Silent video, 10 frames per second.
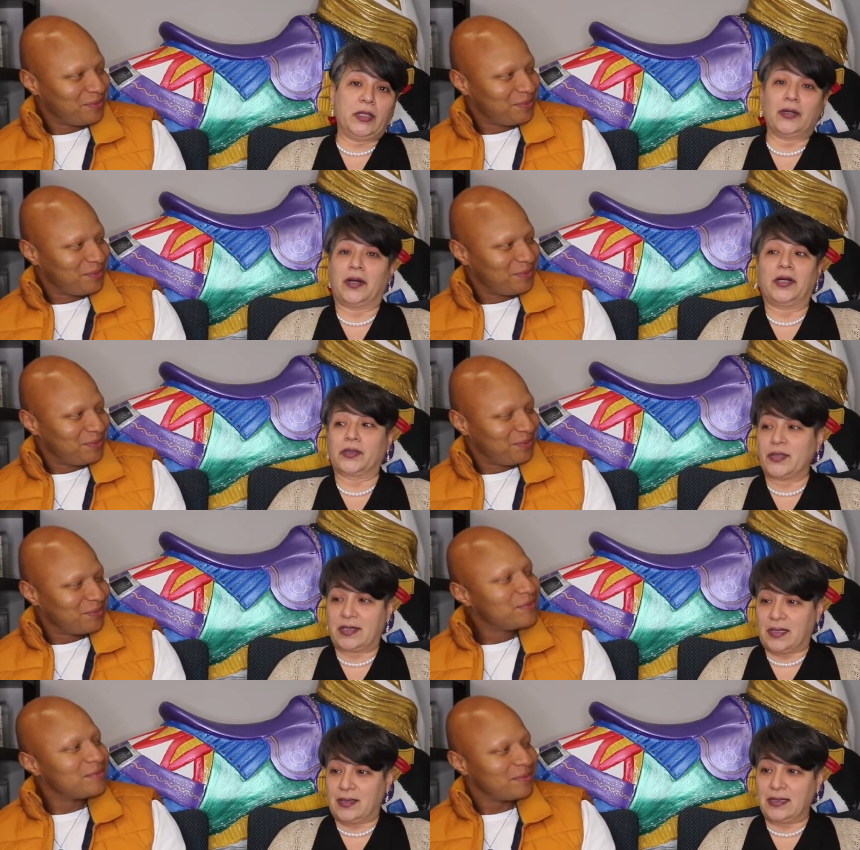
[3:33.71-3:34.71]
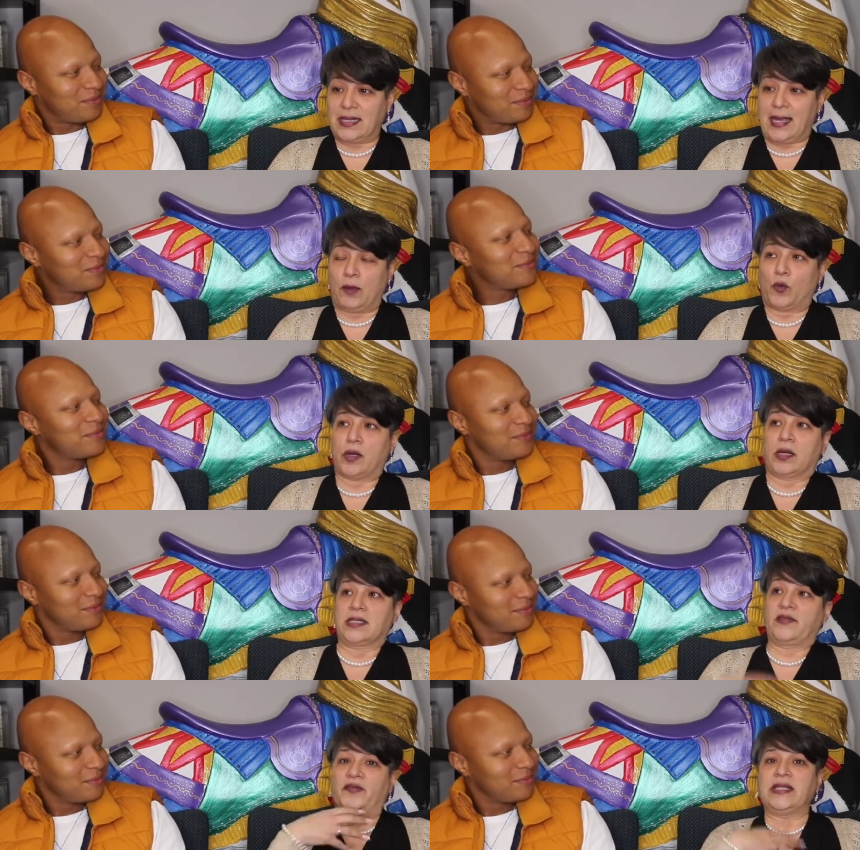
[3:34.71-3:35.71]
Speaker 1: you know all those things that were
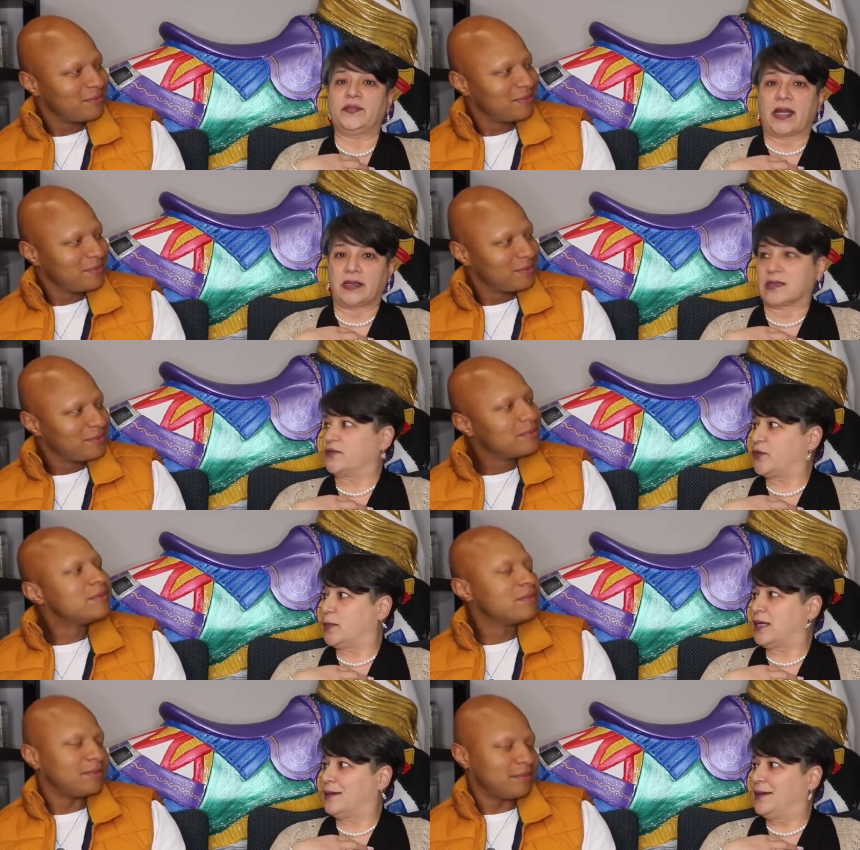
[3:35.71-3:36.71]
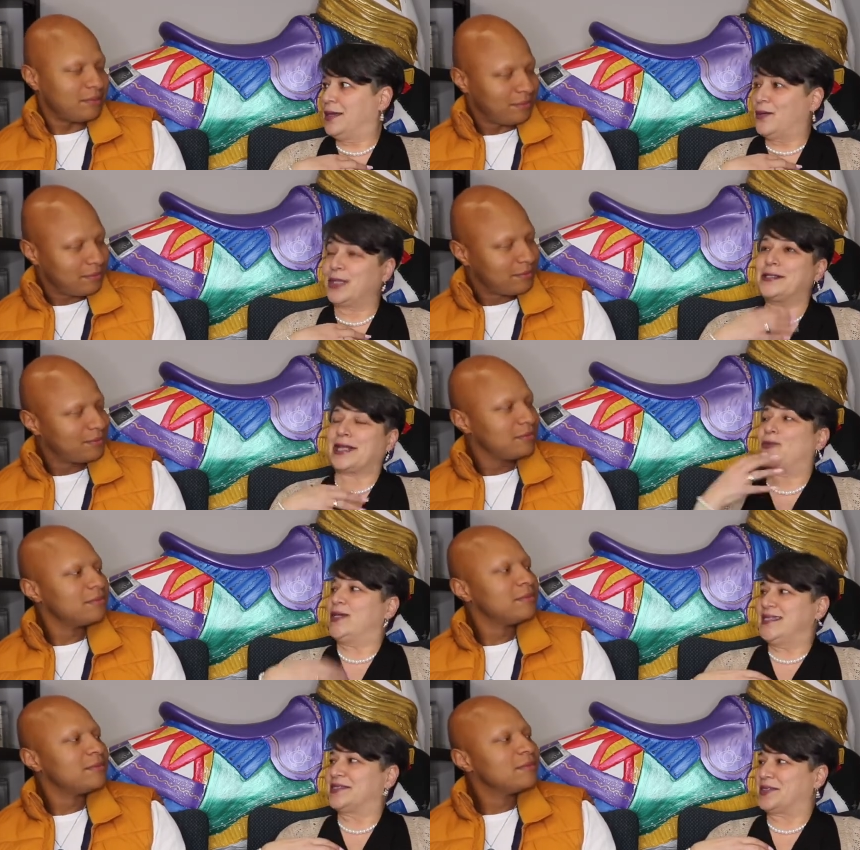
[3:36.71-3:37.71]
a defense mechanism for me because I
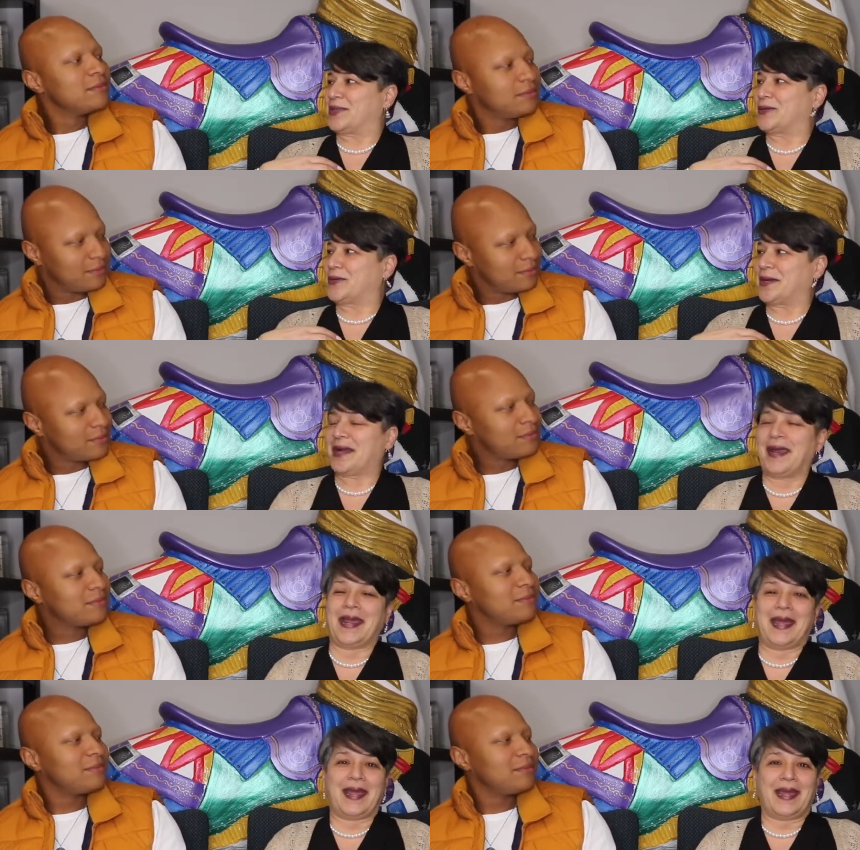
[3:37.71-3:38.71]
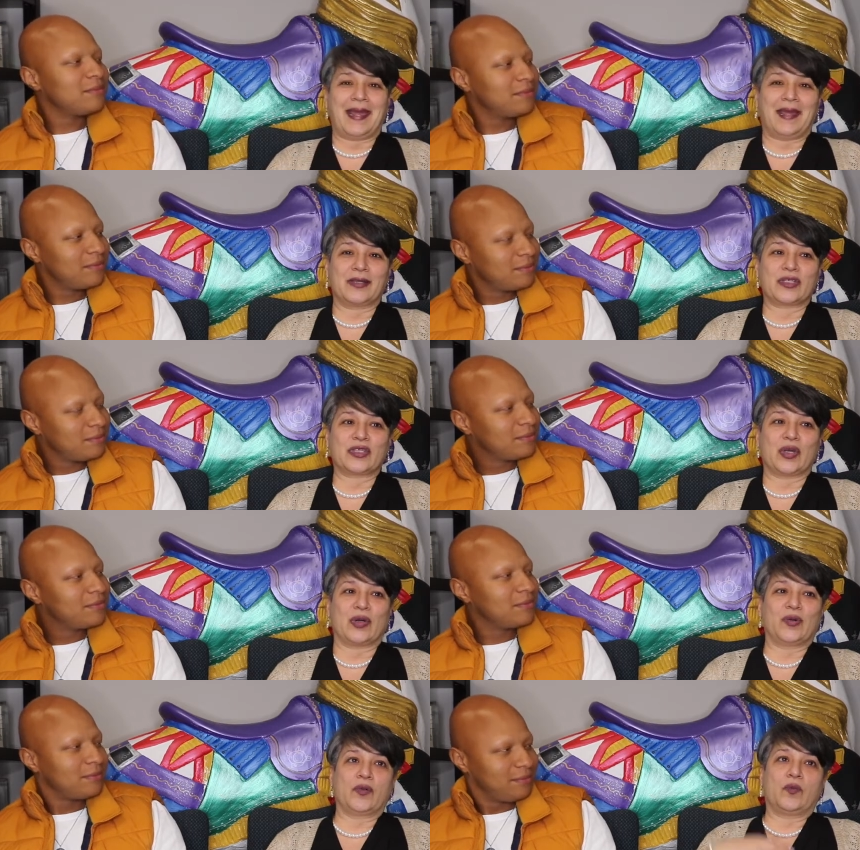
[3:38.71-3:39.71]
was insecure, mm. and
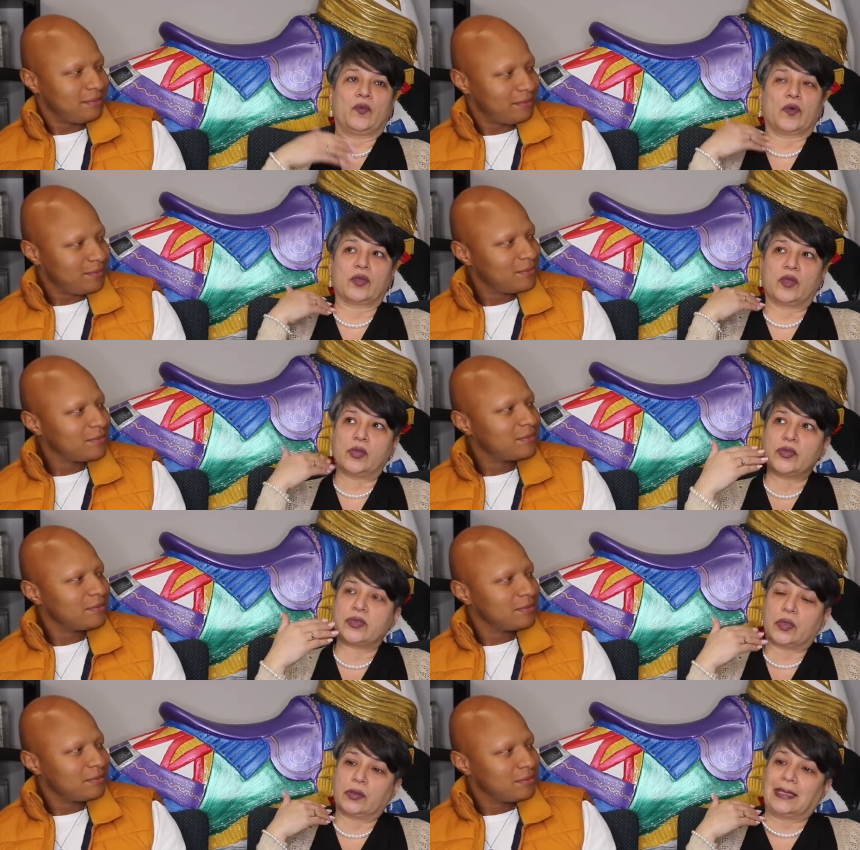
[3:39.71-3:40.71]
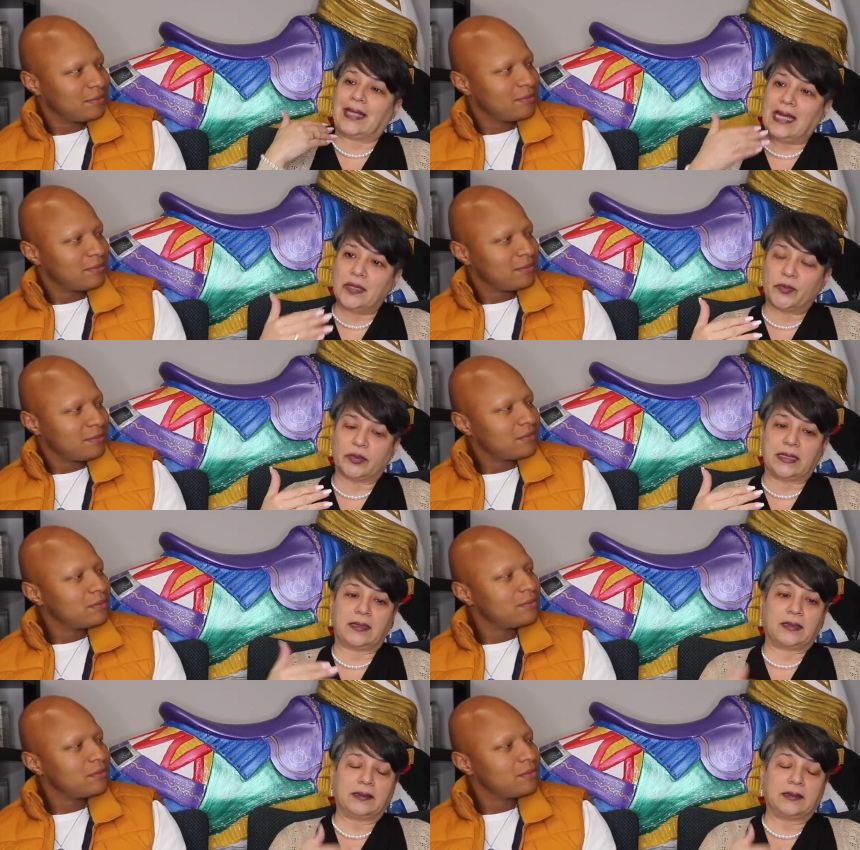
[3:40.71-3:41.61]
so those labeling